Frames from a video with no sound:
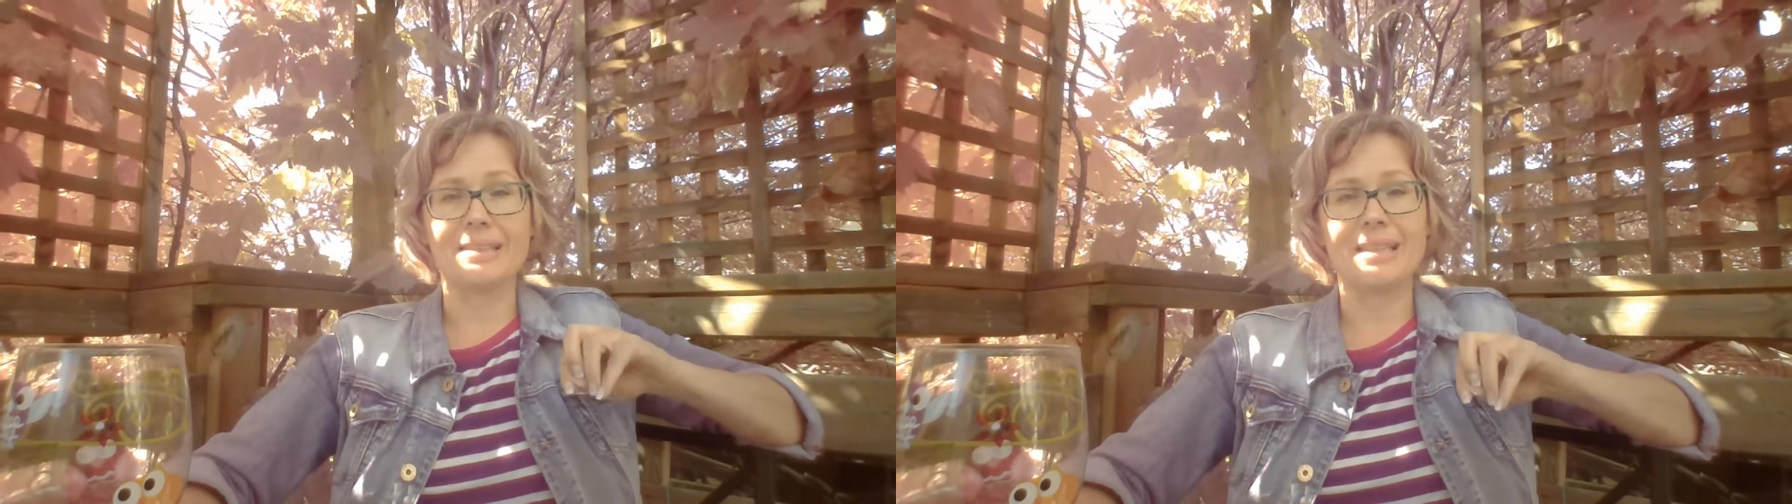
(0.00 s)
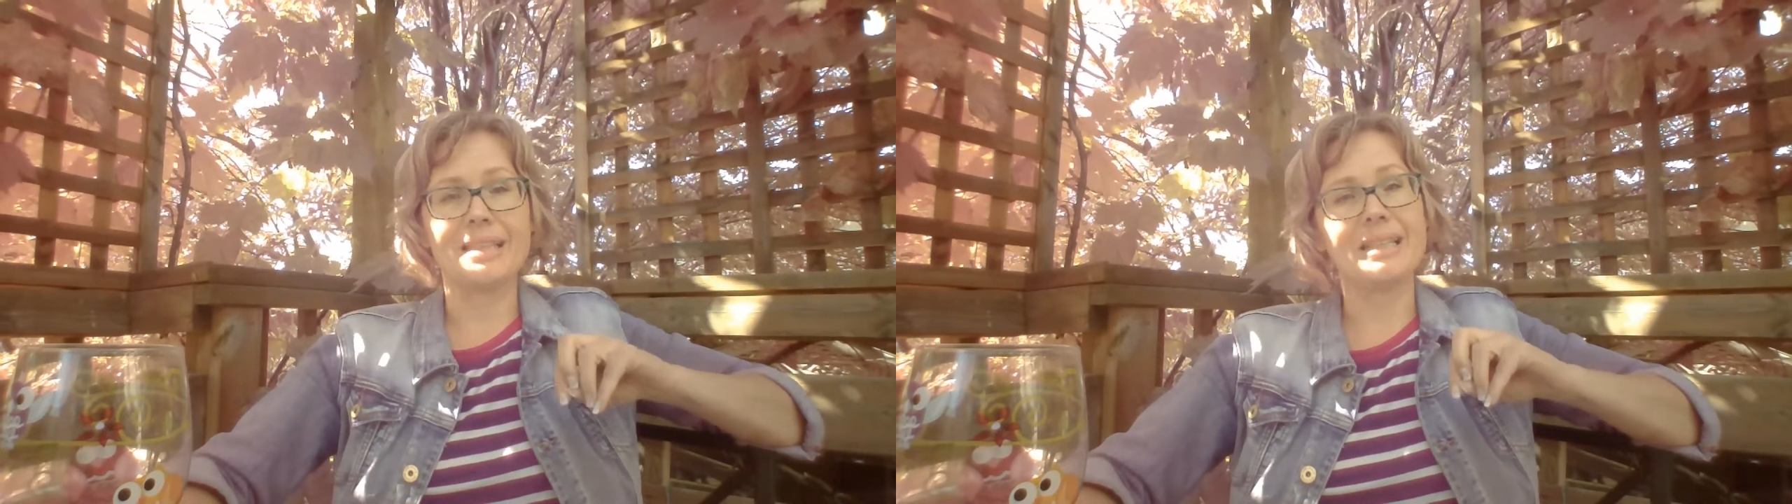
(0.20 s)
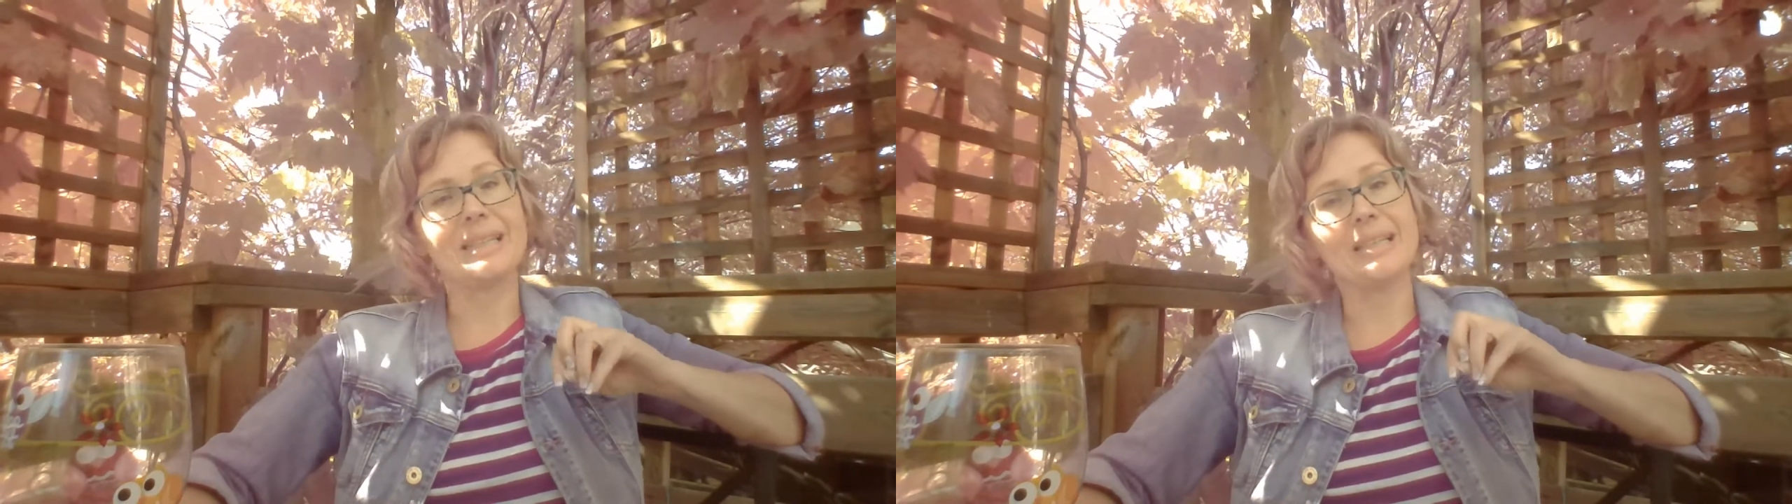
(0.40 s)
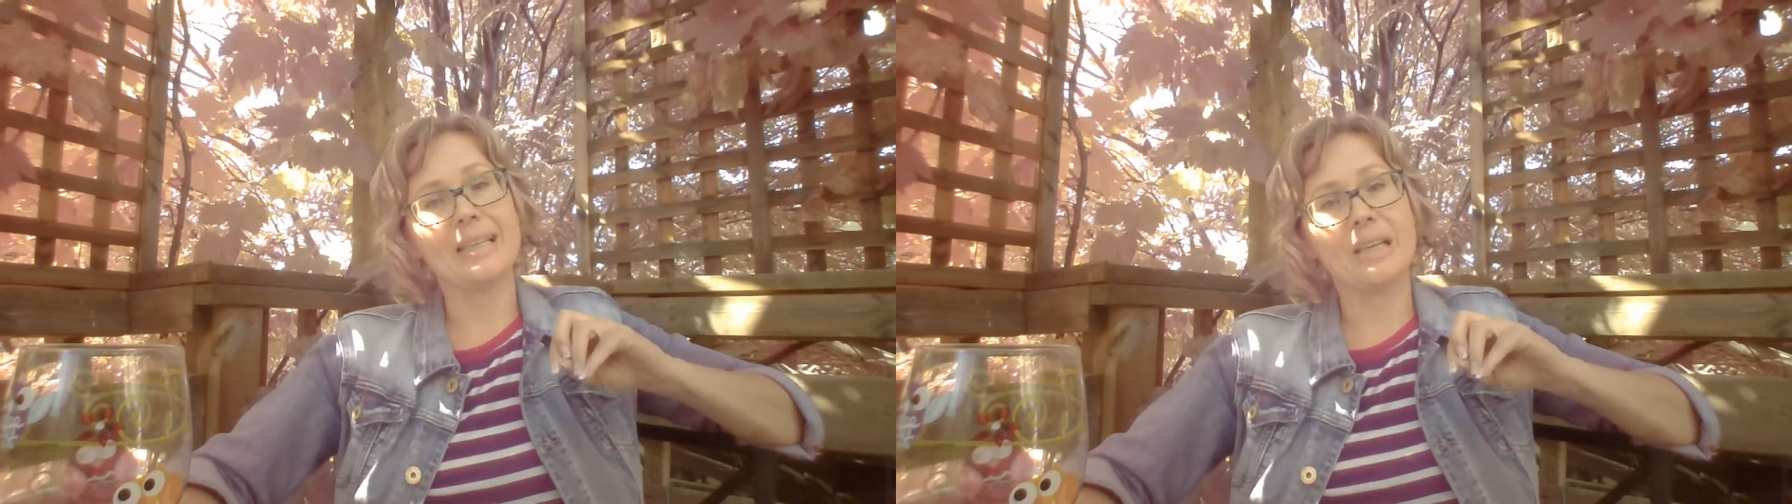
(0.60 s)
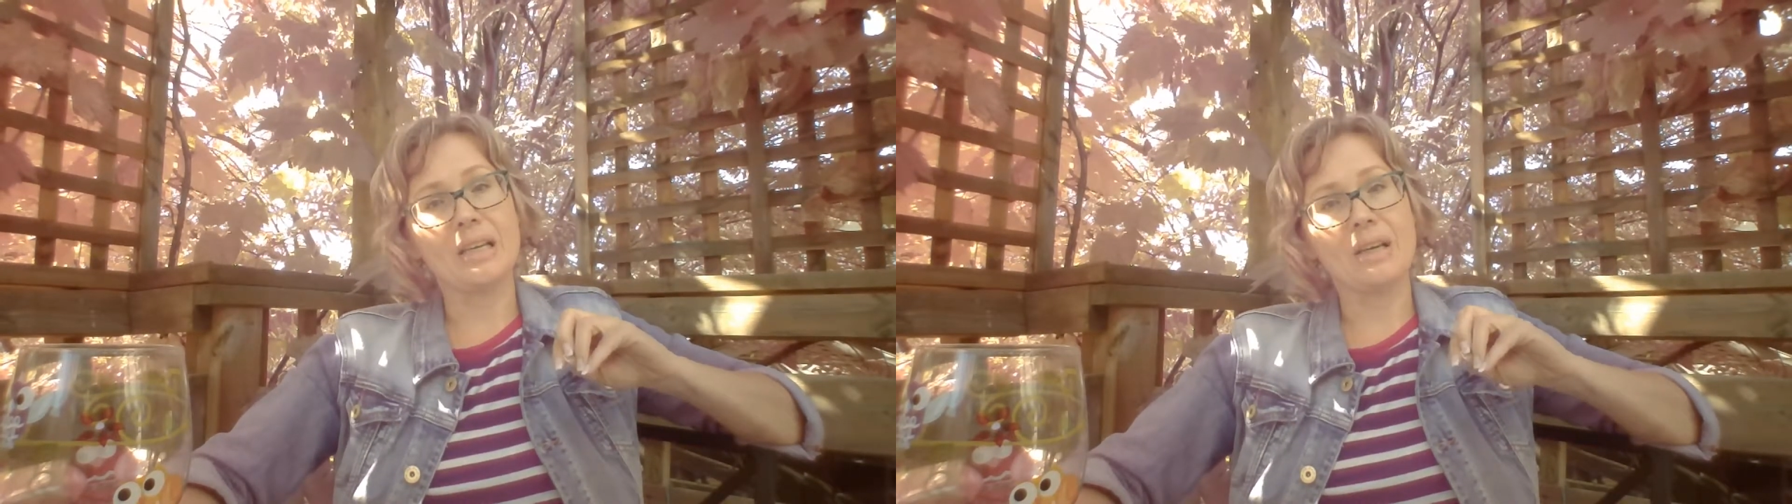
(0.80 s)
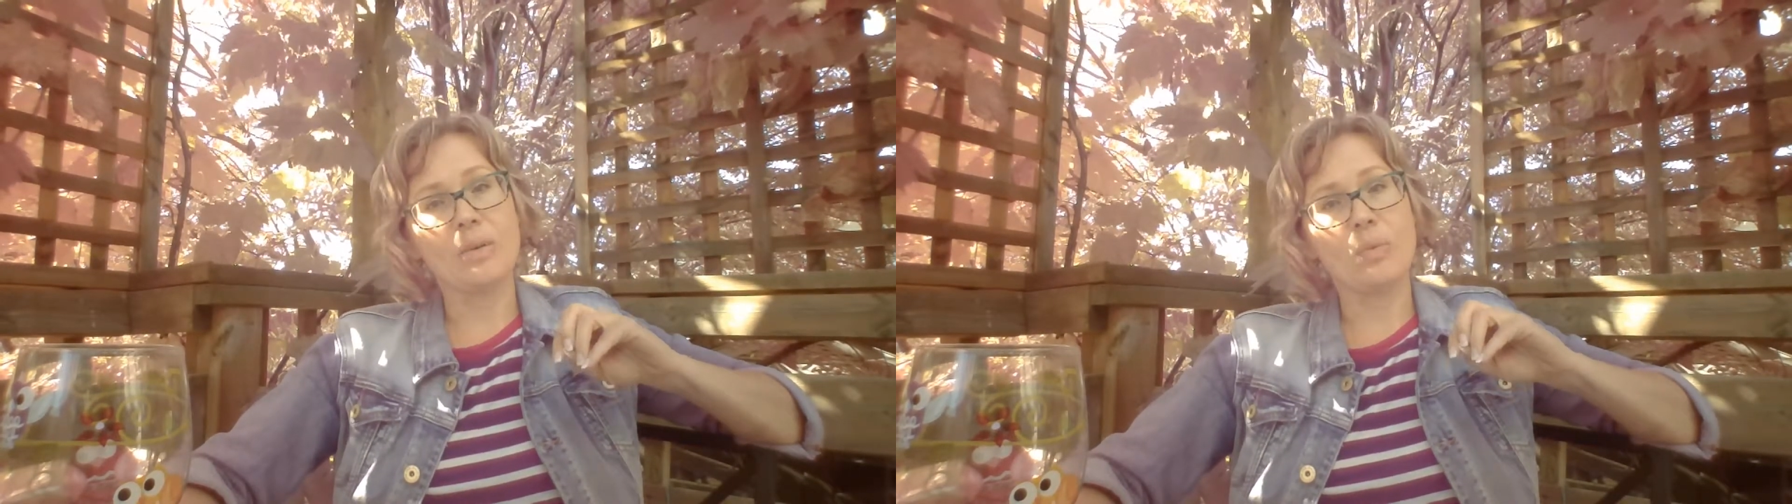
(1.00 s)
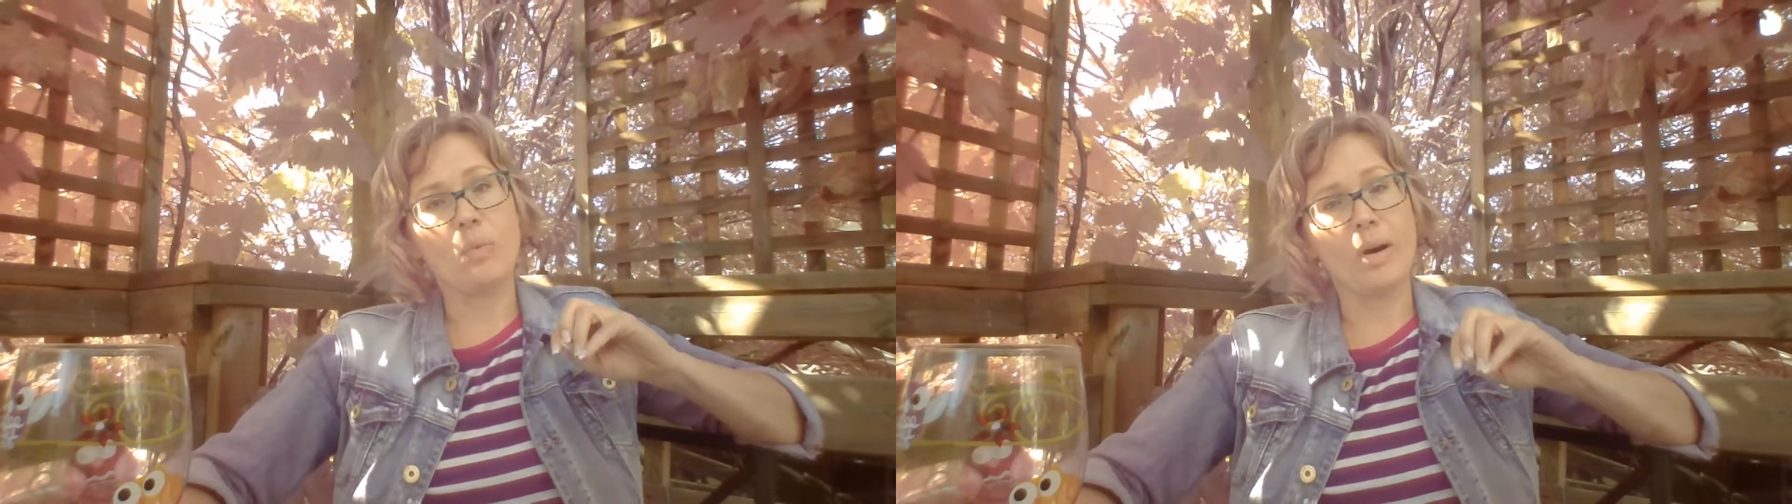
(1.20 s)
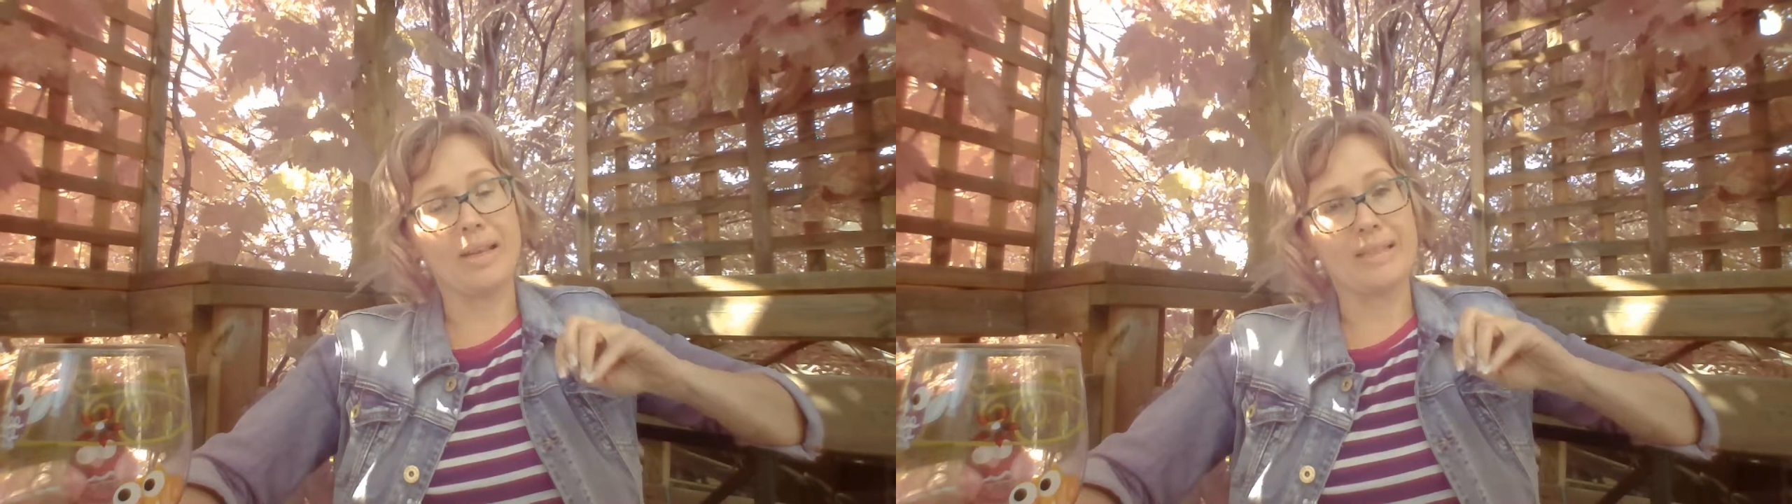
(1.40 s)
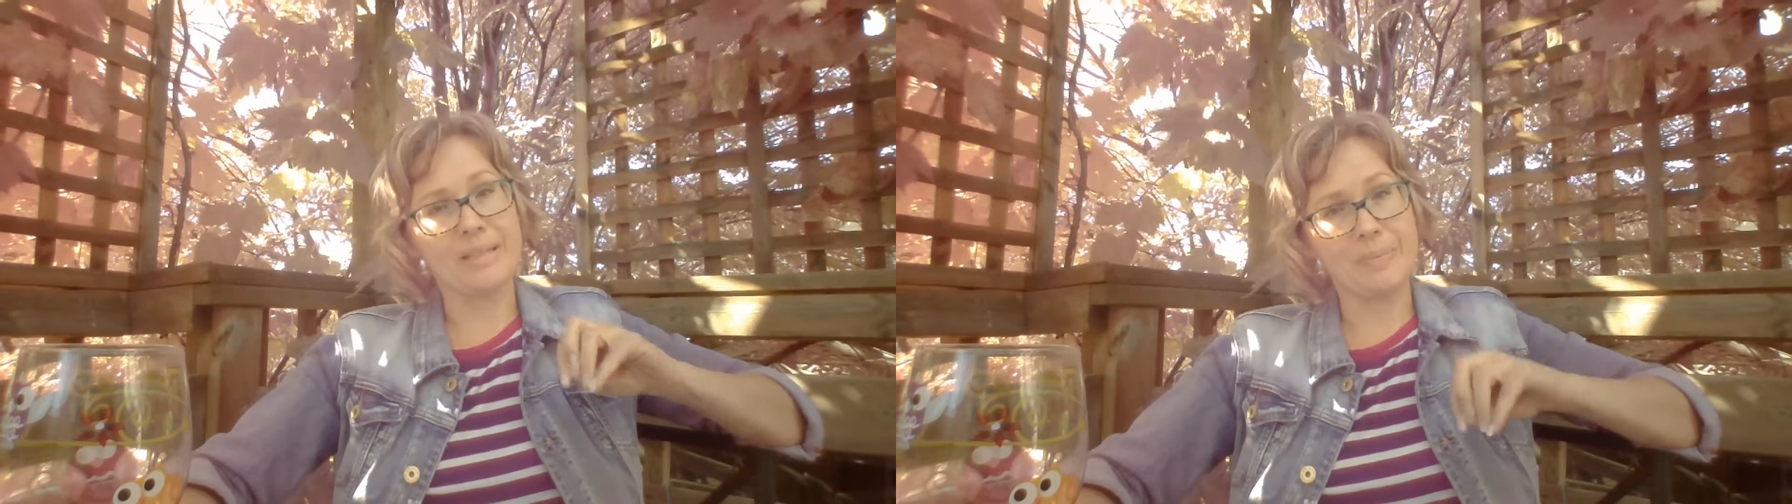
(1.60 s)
He wanted